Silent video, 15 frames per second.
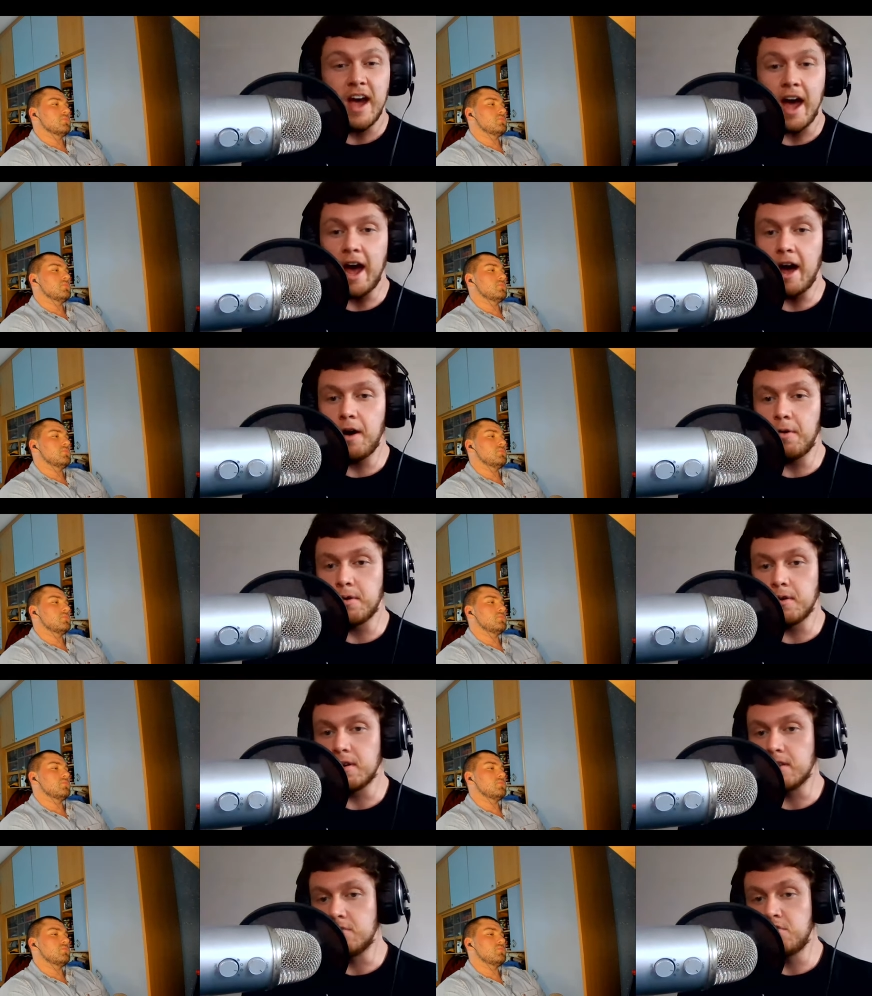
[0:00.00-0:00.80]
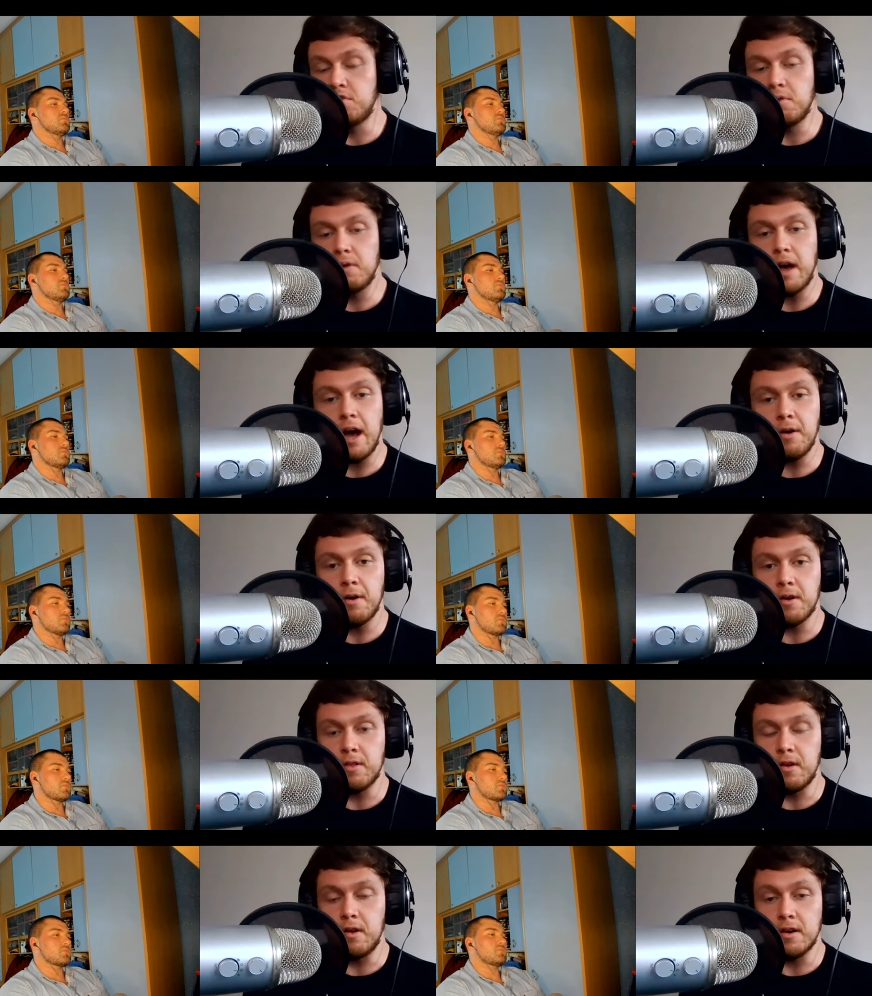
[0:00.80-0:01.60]
Speaker 1: hour to two
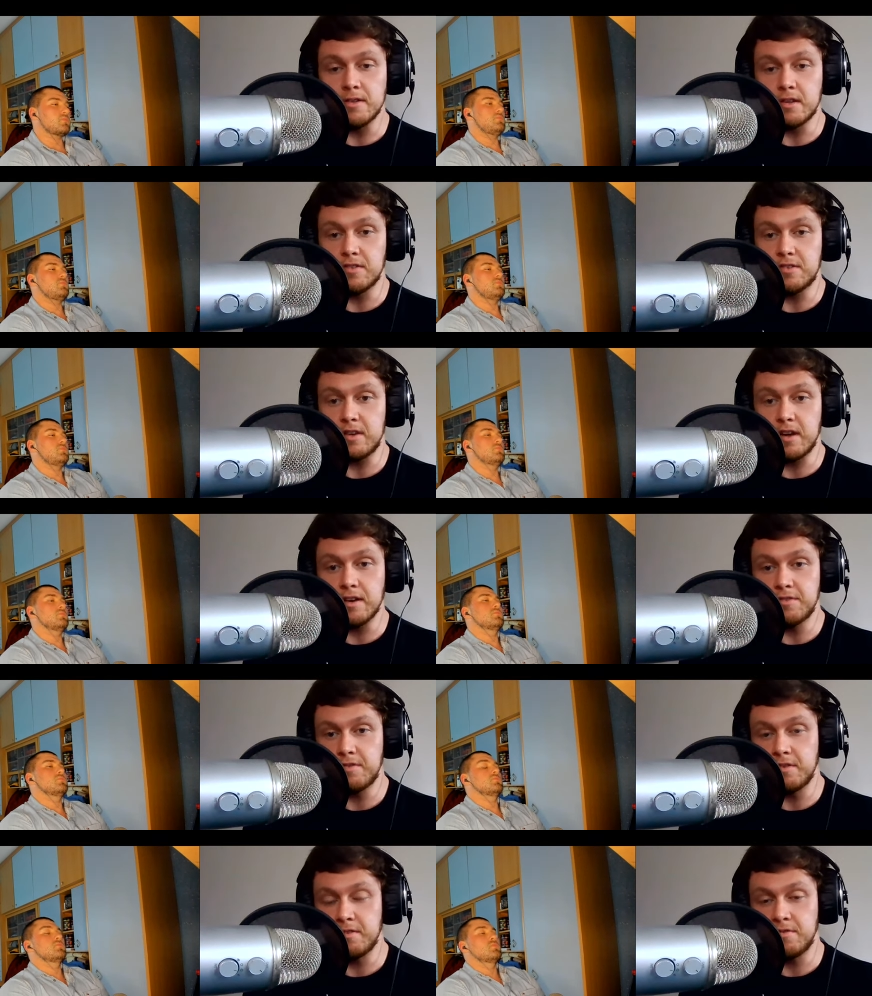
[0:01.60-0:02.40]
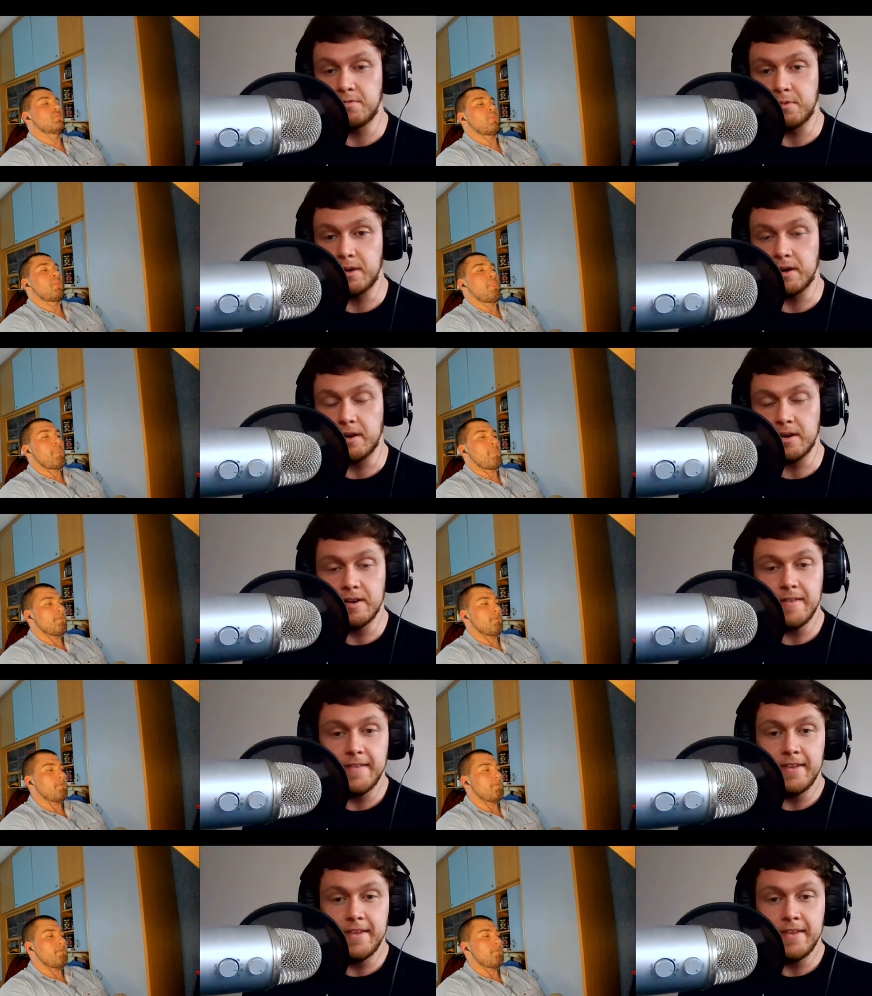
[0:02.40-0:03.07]
hour long discussions where